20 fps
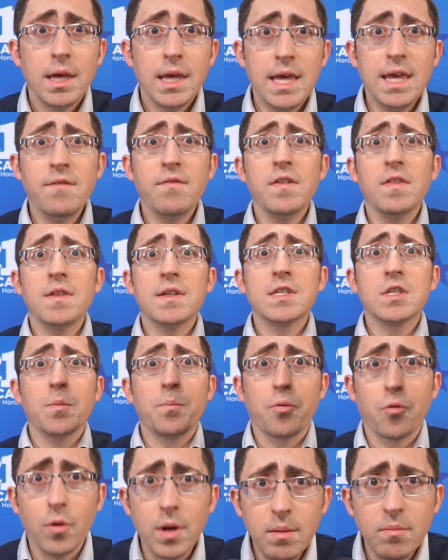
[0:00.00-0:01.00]
Even the
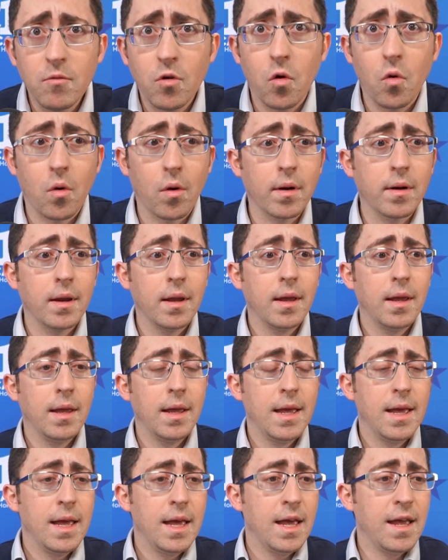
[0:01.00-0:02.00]
Supreme Court,
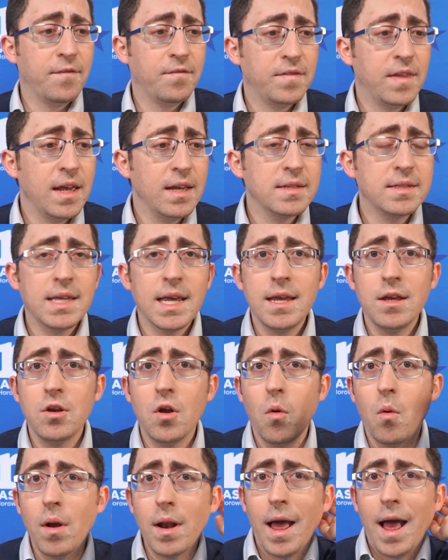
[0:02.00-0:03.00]
if they say, you
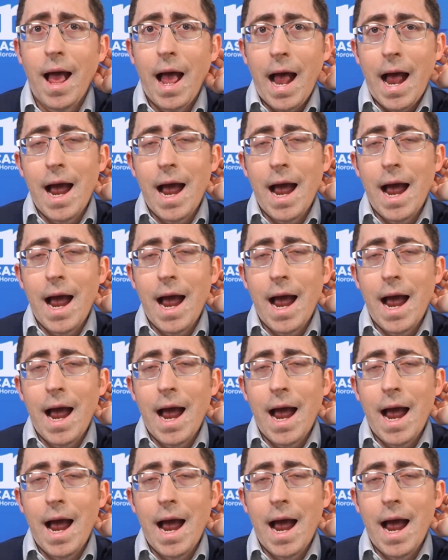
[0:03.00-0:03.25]
know what,